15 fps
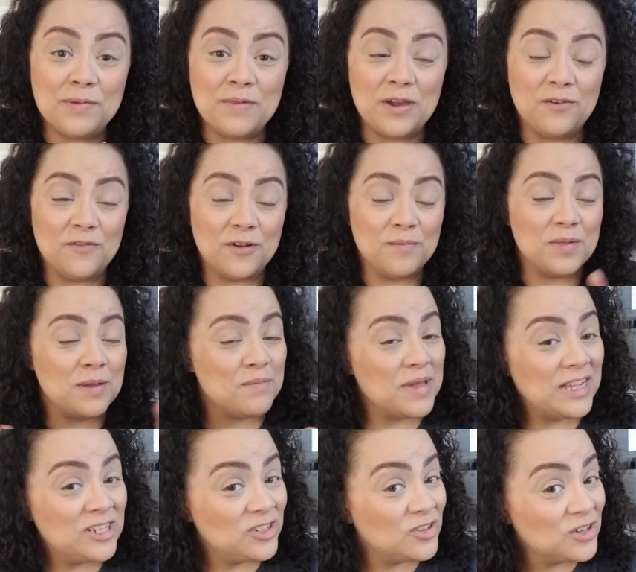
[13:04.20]
Mail from me,
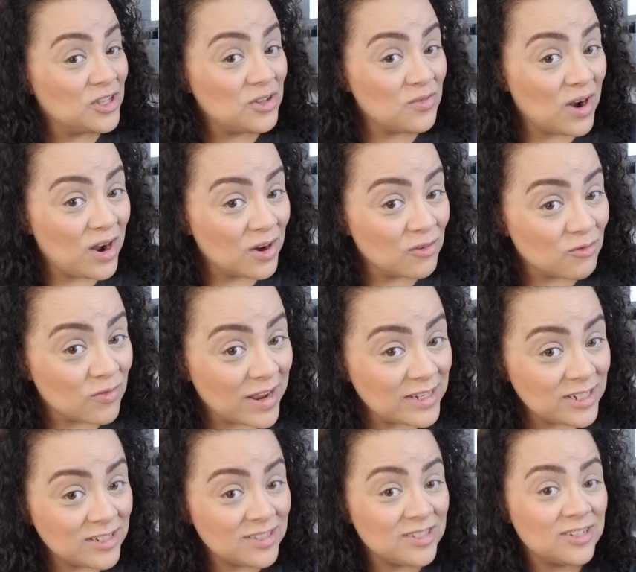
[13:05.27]
make sure you are
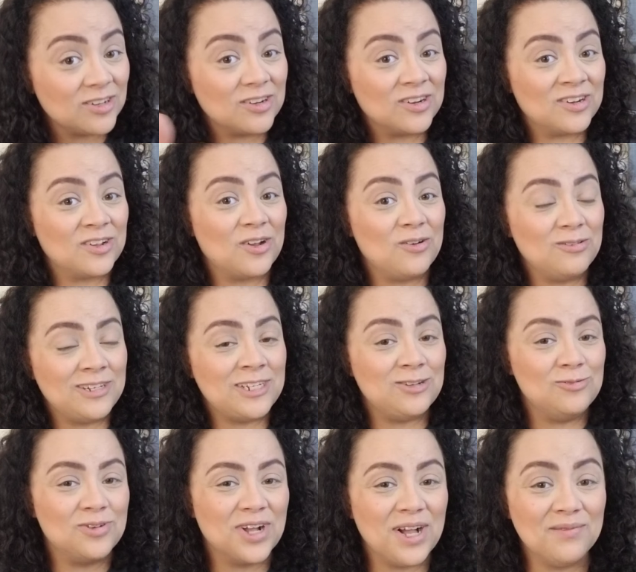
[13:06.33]
registered. Go
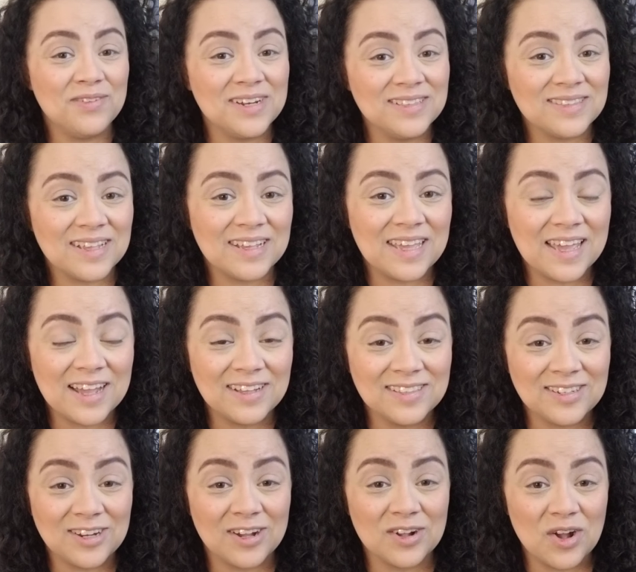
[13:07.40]
to
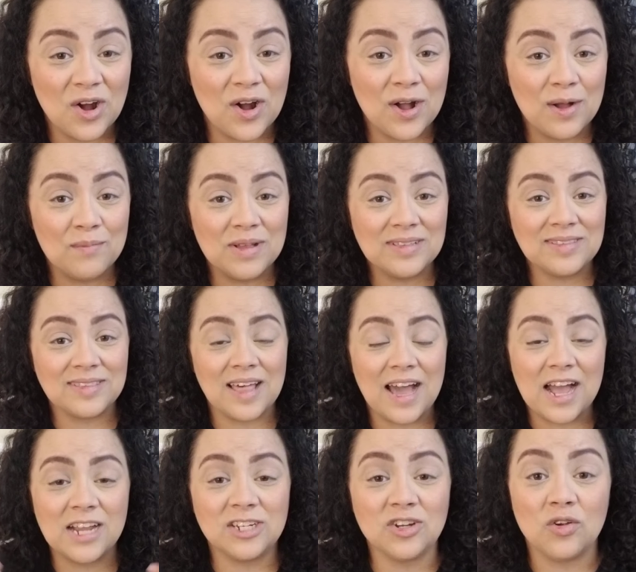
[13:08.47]

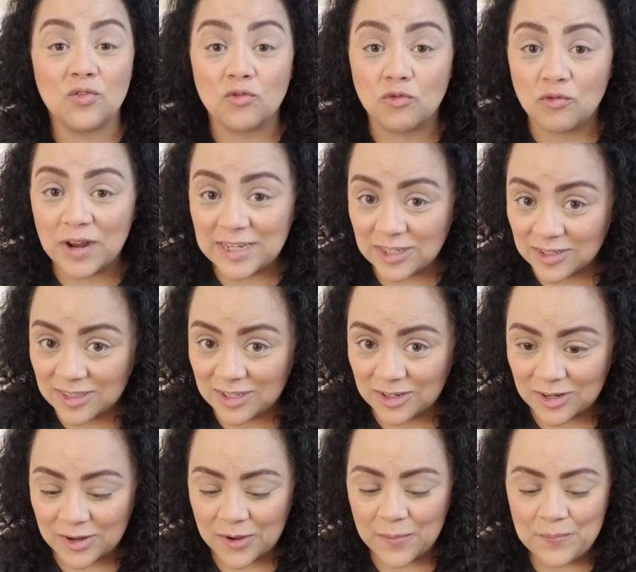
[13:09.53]

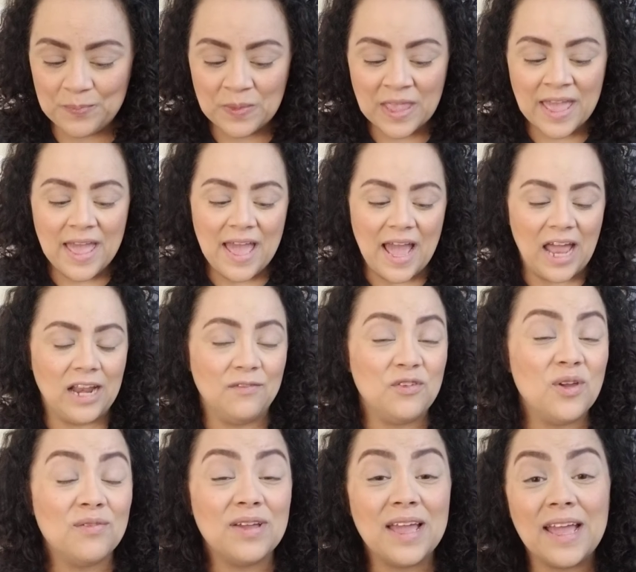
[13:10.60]
confidenceandchaos.com/register. And if you
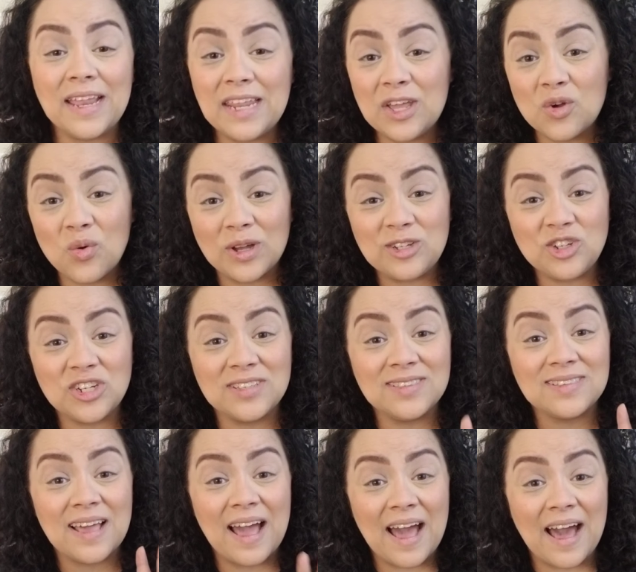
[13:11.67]
have any
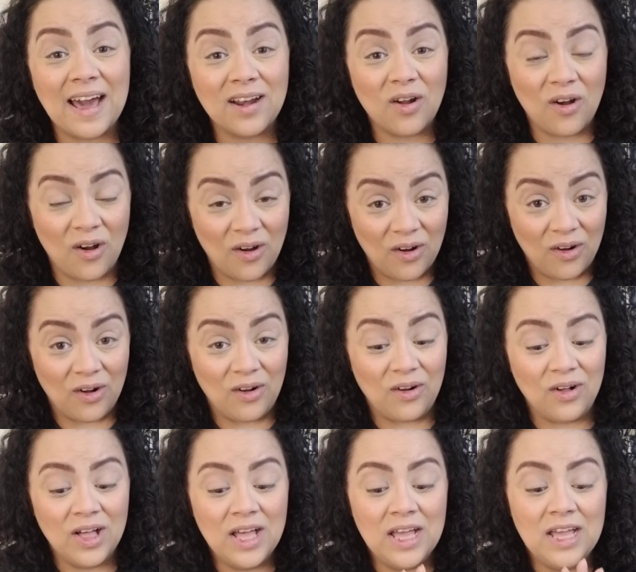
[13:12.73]
questions at
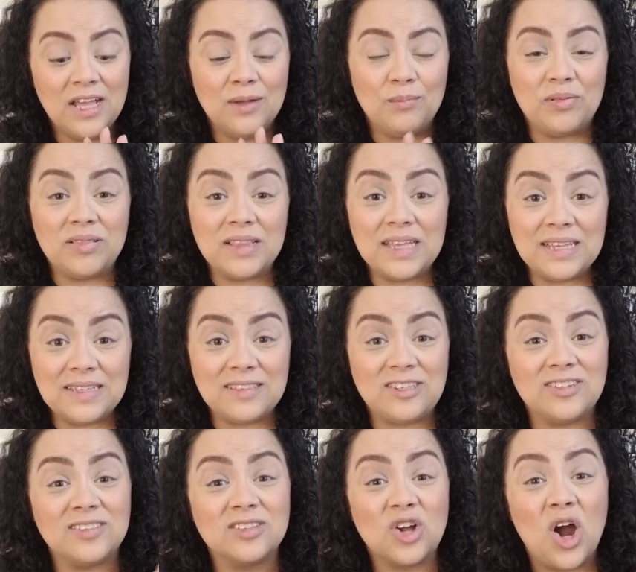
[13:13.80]
all, please
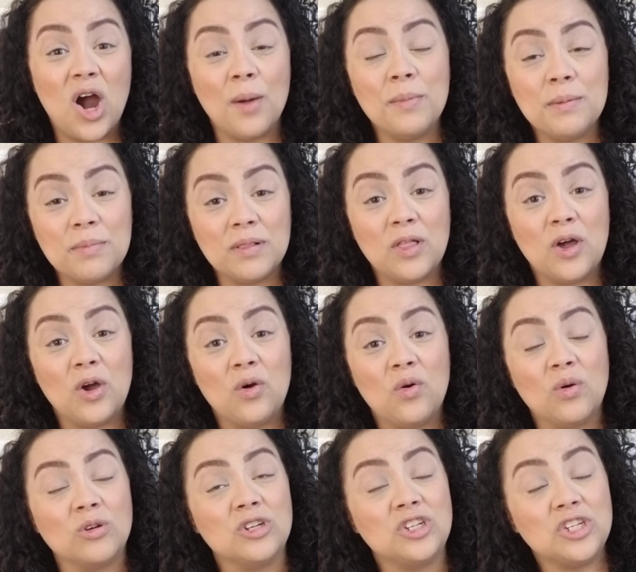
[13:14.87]
just comment below
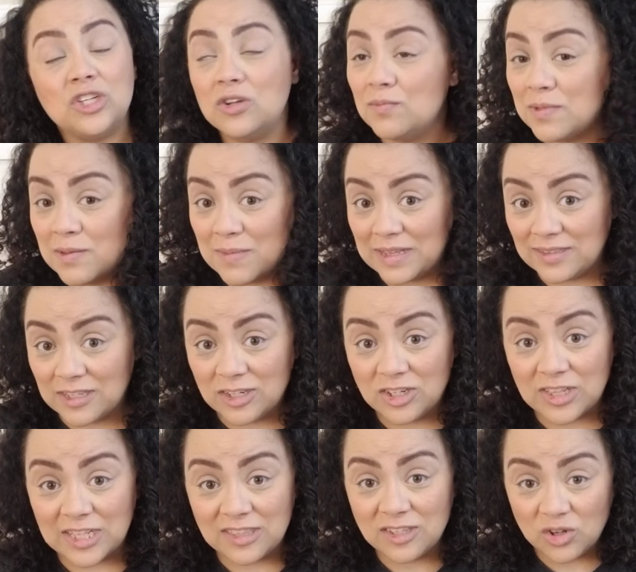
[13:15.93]
or shoot me a message.
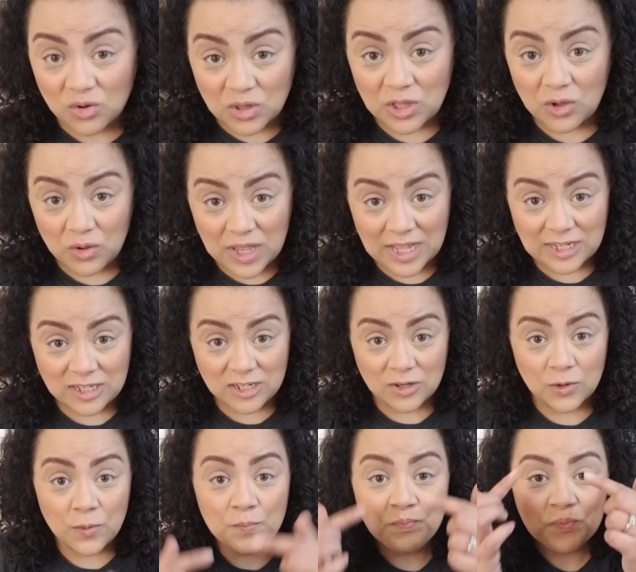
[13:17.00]
That's totally okay
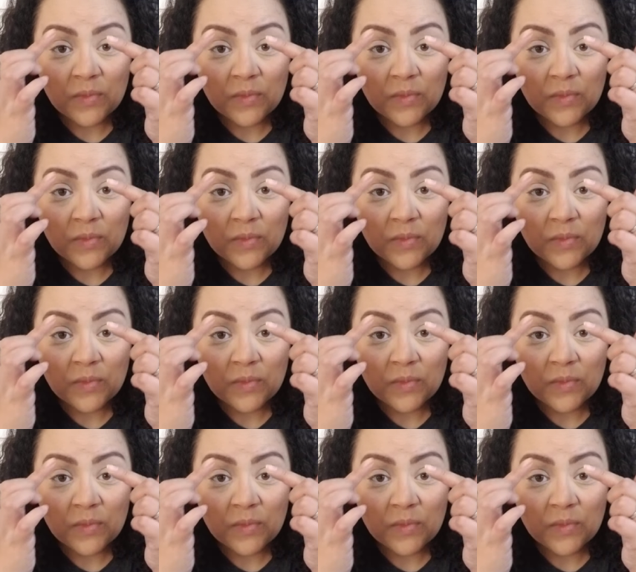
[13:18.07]
too.